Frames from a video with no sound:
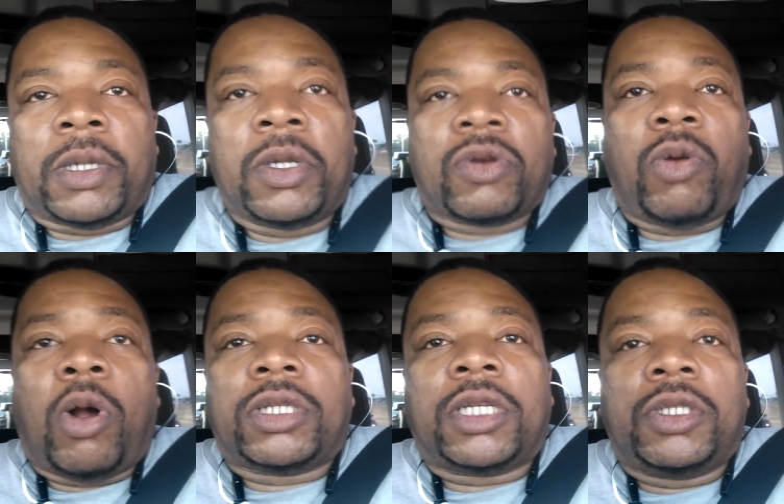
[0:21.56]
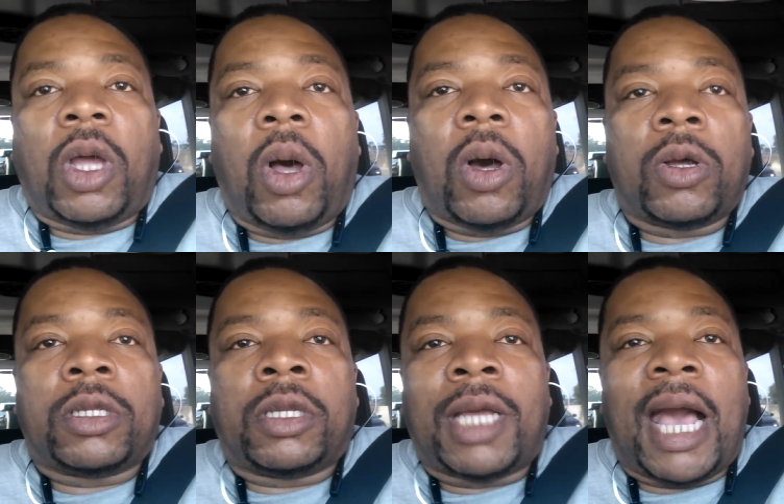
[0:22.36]
When you cross a
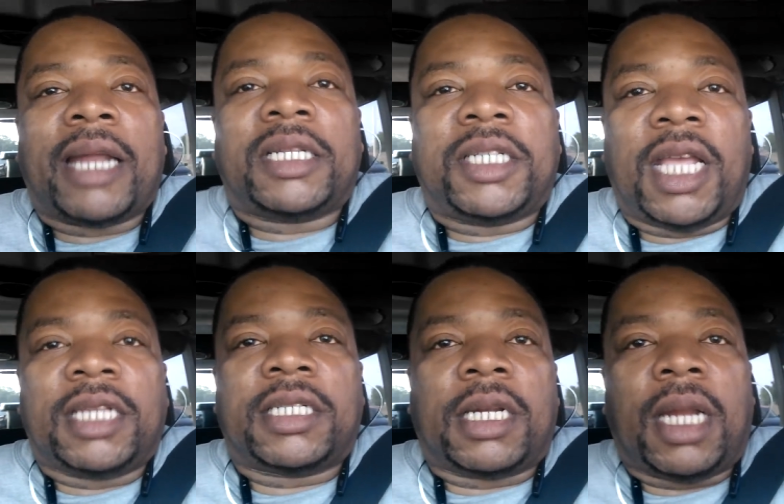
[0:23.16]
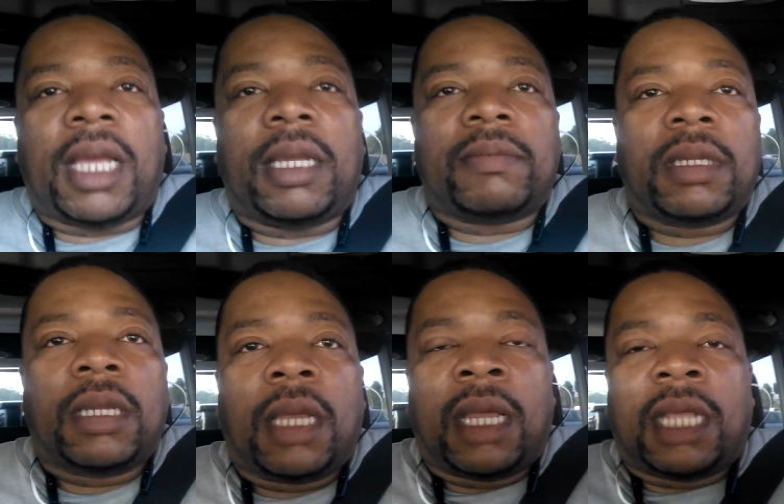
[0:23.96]
dog, you got to change the name.
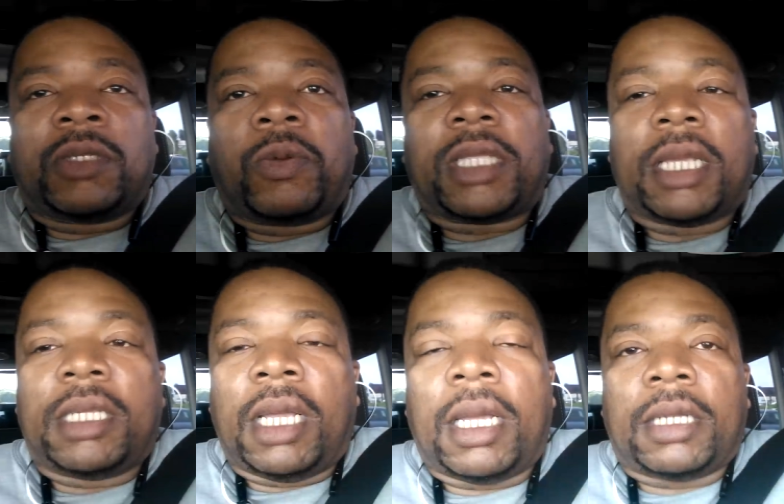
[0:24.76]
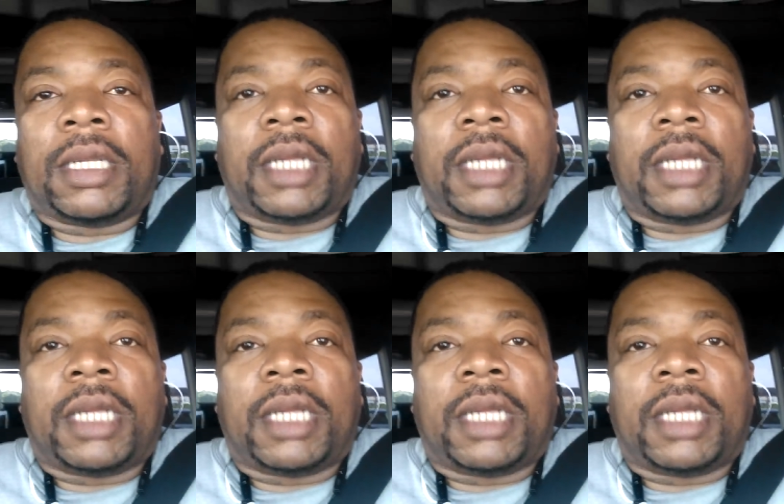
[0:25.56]
And that's what they did.